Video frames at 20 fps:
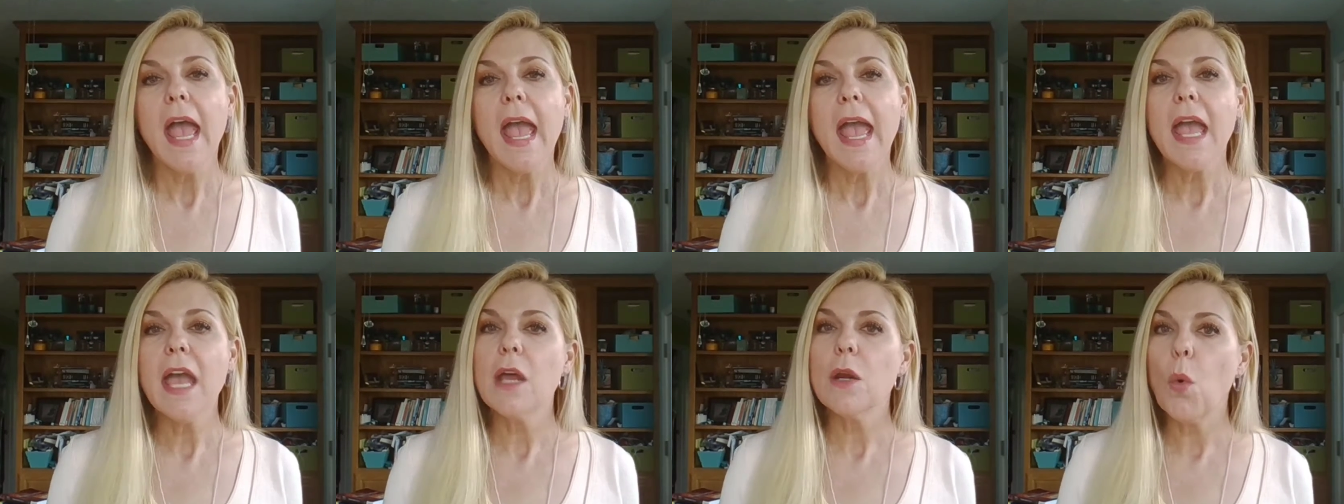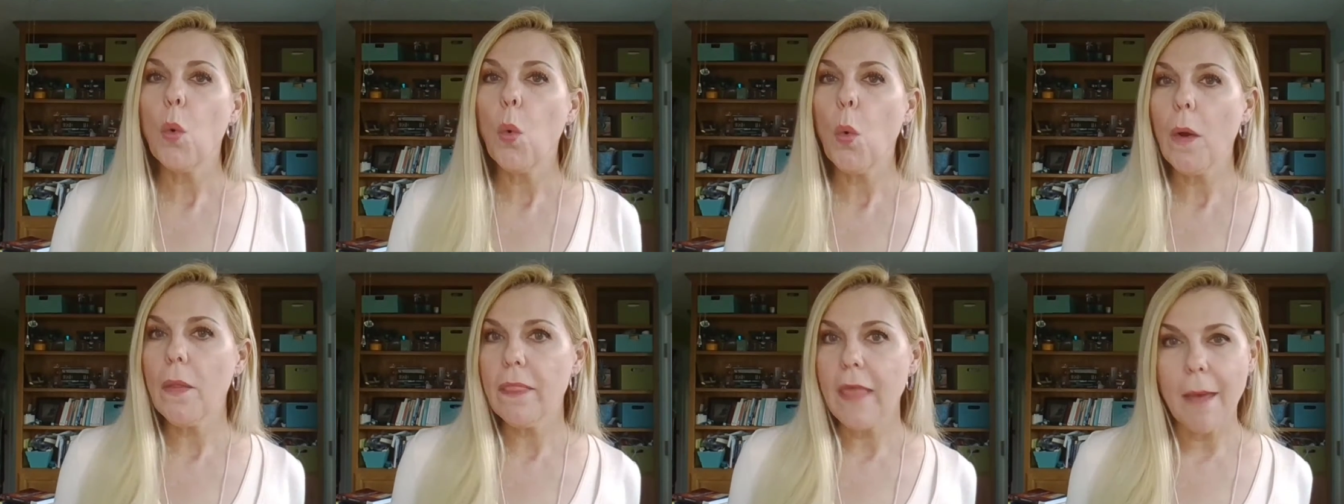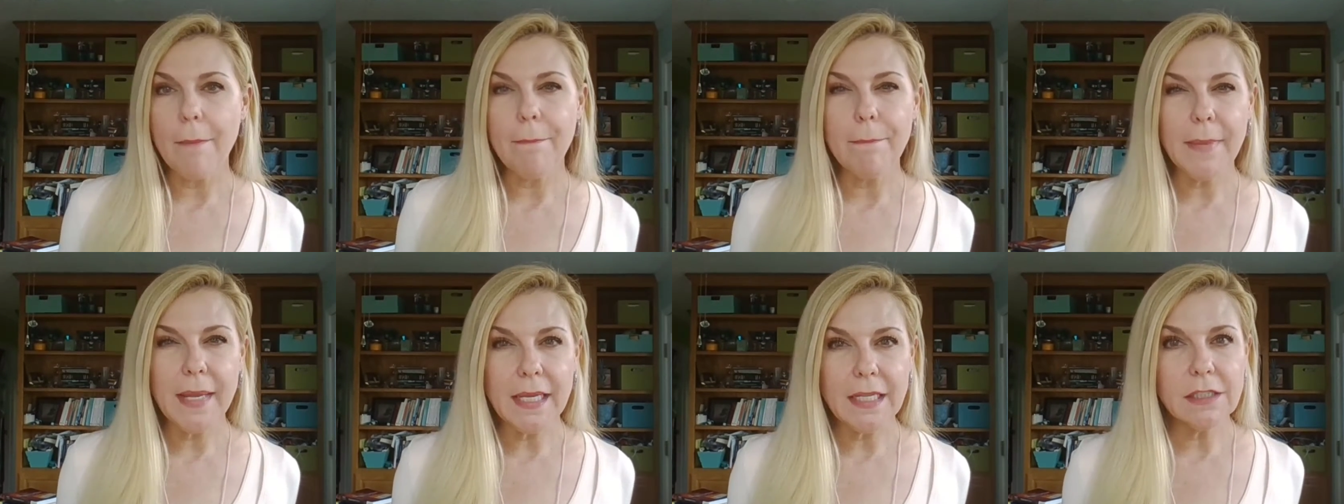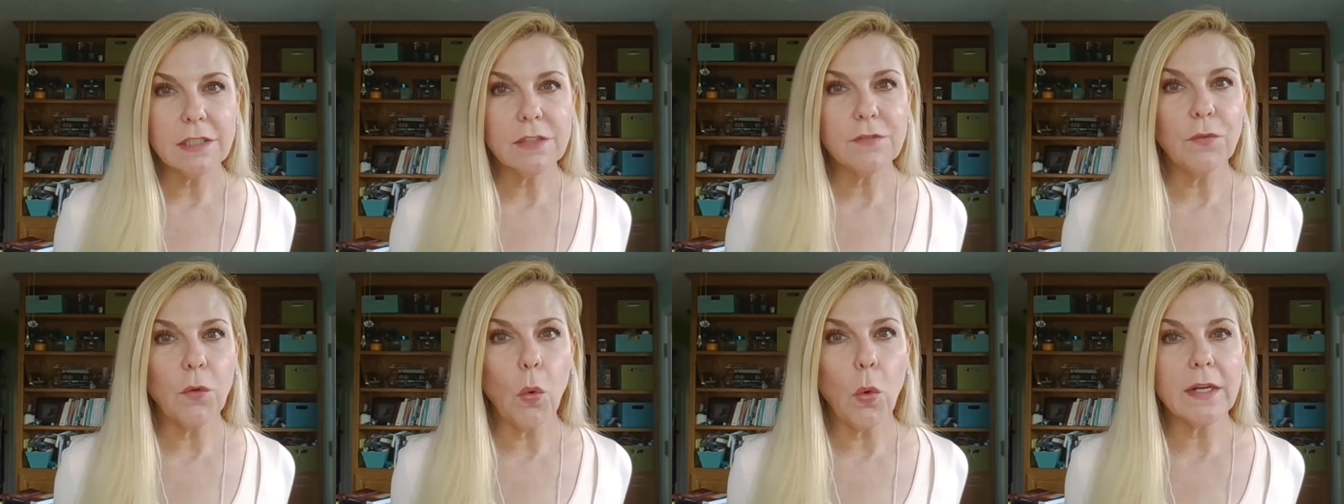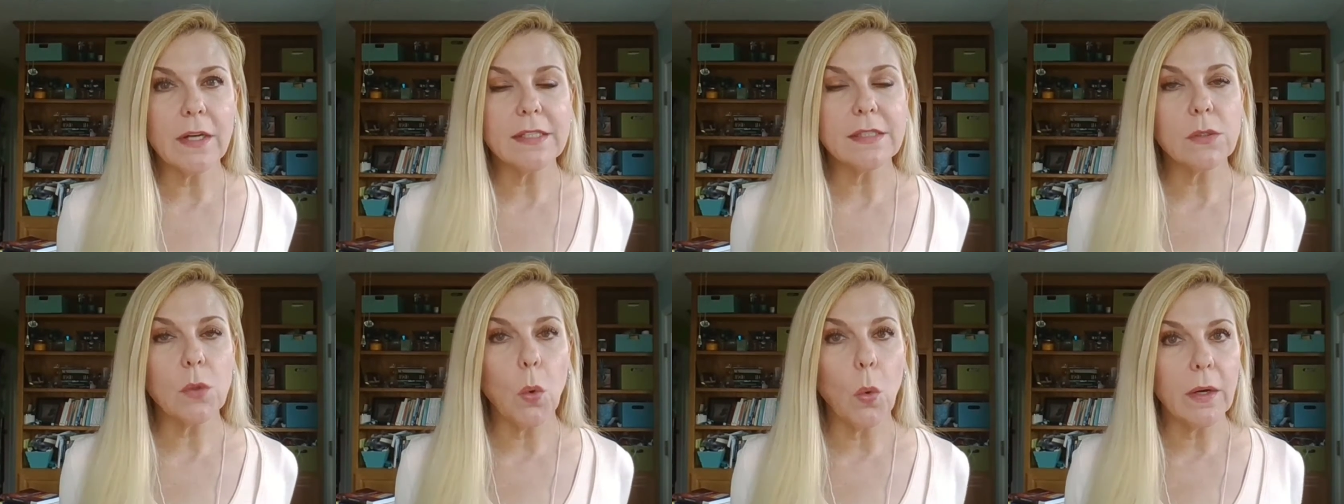and what that means for
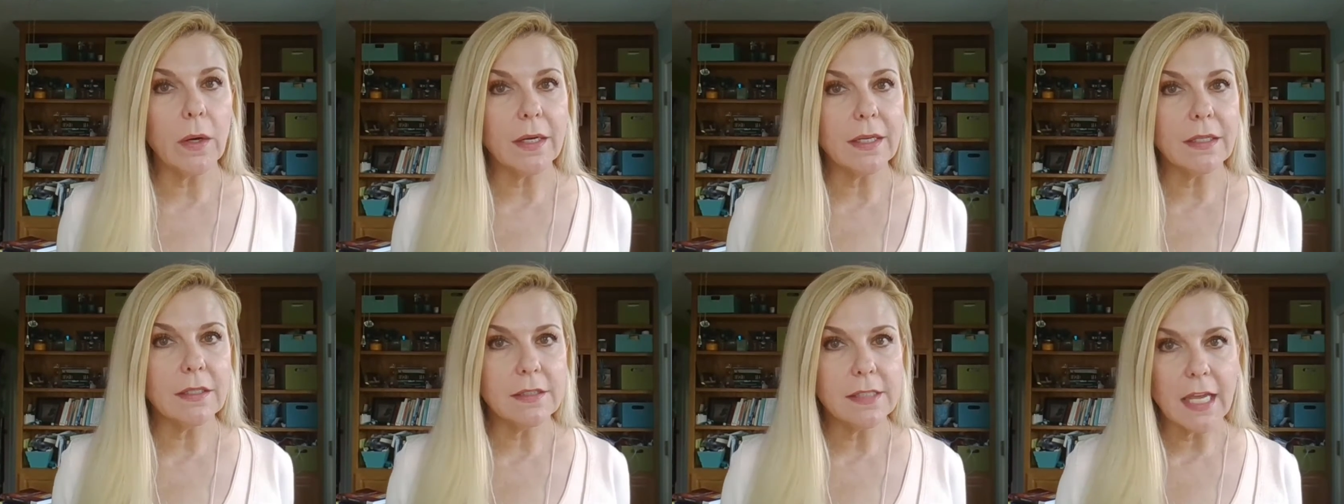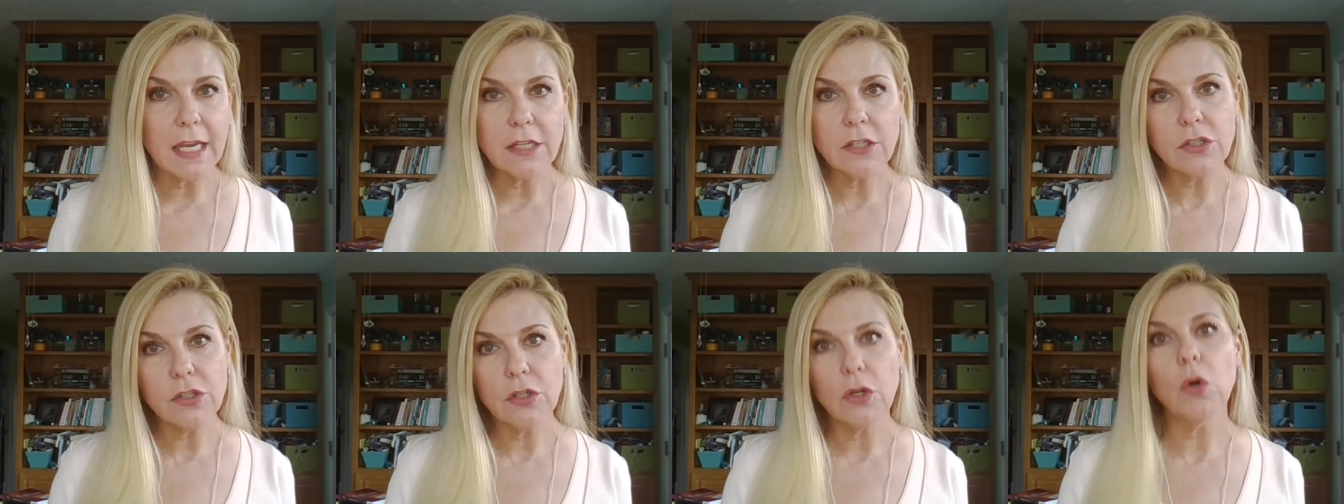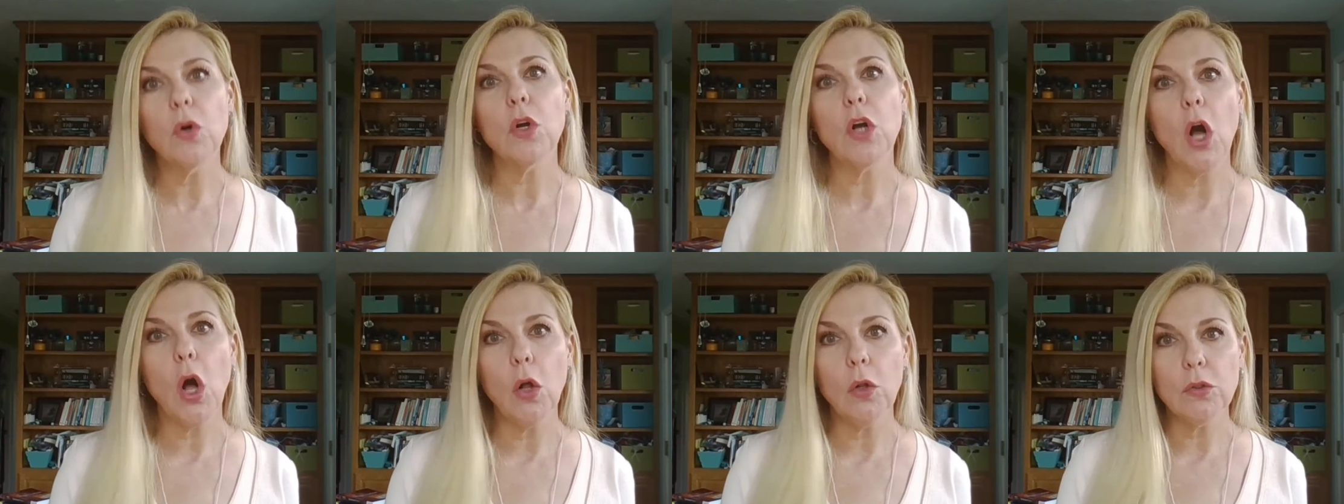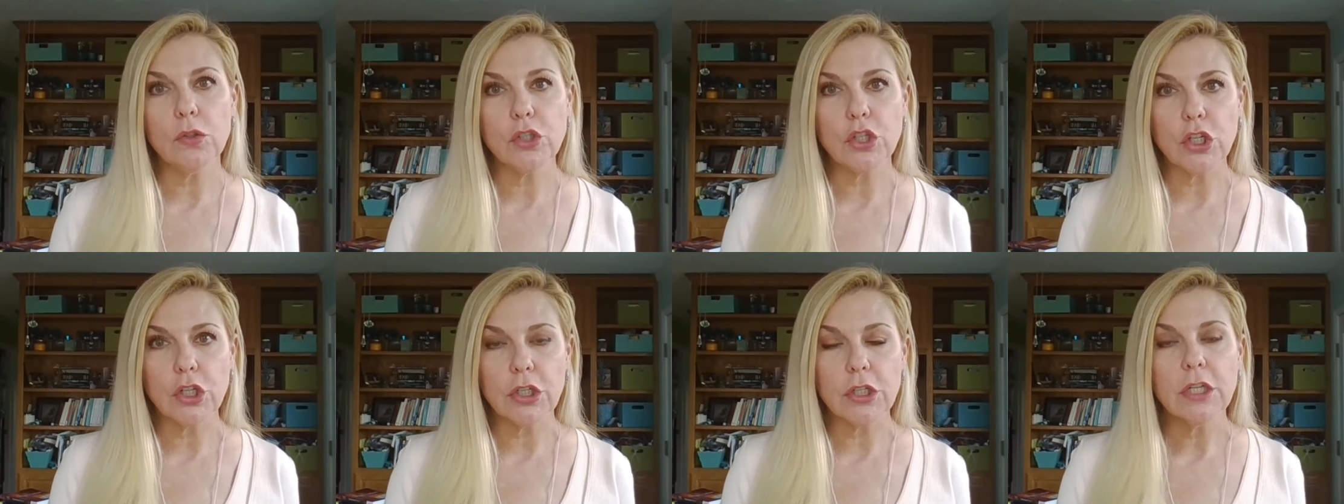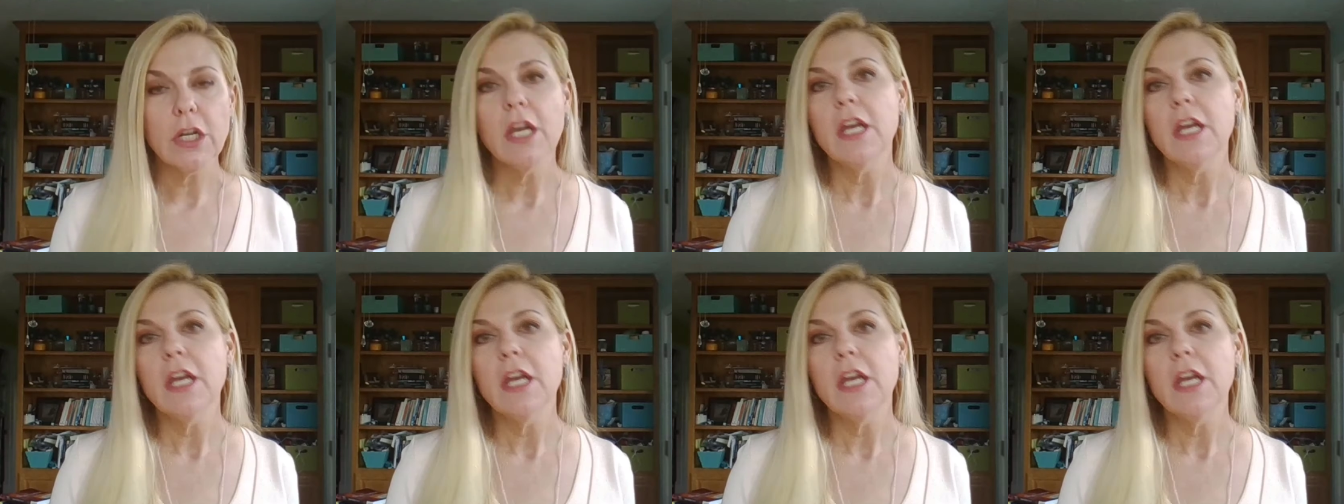its organizational culture.